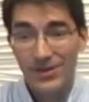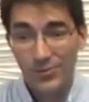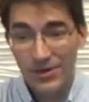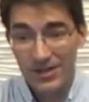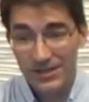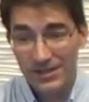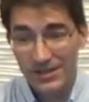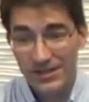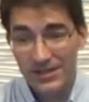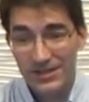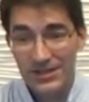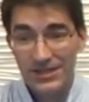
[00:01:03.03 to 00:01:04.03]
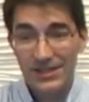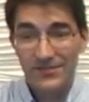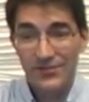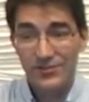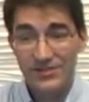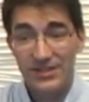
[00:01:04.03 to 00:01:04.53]
Well,
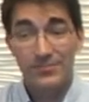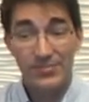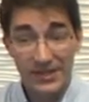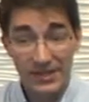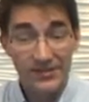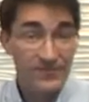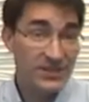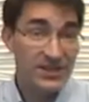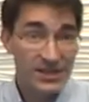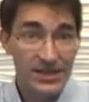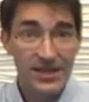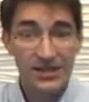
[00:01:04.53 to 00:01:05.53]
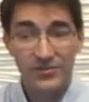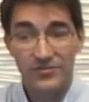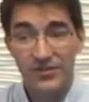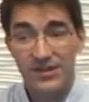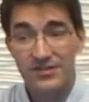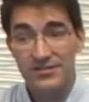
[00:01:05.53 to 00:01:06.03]
if you said B, he and his
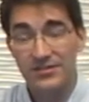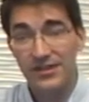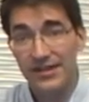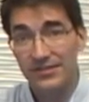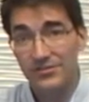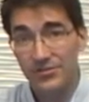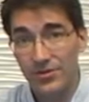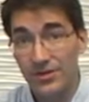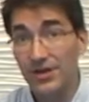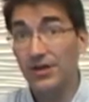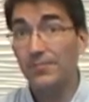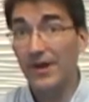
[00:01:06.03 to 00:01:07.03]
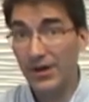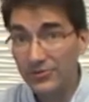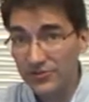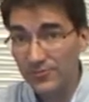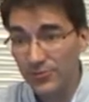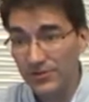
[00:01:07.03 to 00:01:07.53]
friends like to talk
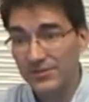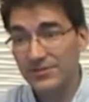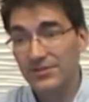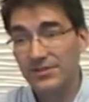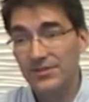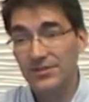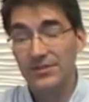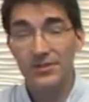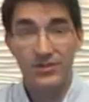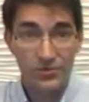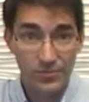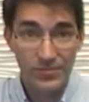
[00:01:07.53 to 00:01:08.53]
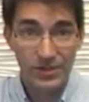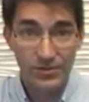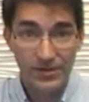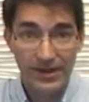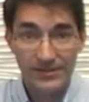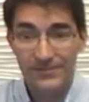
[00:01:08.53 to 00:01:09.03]
about sports, you would be
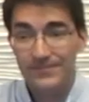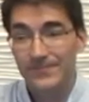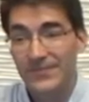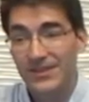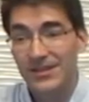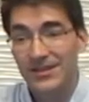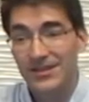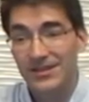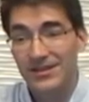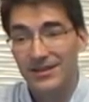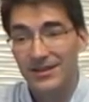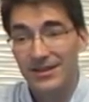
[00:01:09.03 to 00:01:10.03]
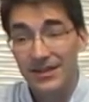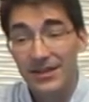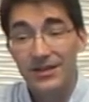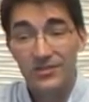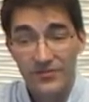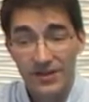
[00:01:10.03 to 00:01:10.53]
correct. He
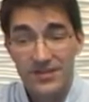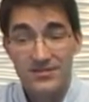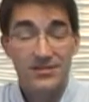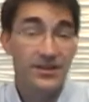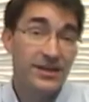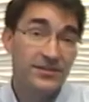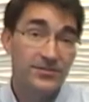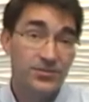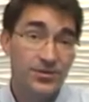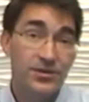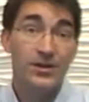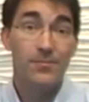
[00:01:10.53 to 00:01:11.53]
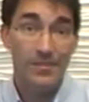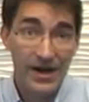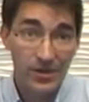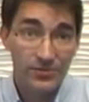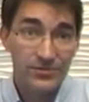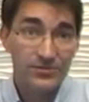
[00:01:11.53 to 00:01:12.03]
and his friends like to talk
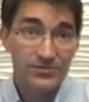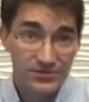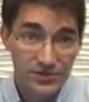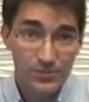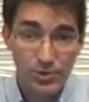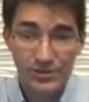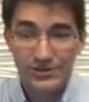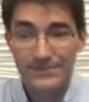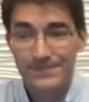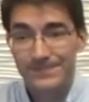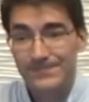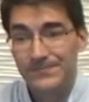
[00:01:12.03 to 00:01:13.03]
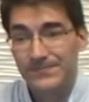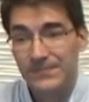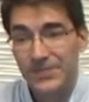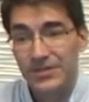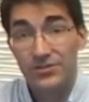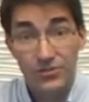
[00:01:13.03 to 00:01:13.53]
about sports,
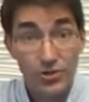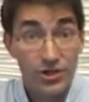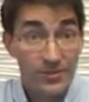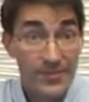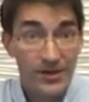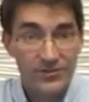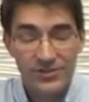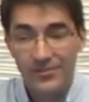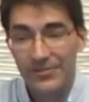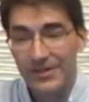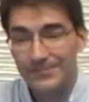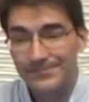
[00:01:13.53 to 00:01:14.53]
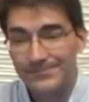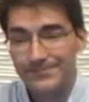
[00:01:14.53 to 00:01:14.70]
to talk about something.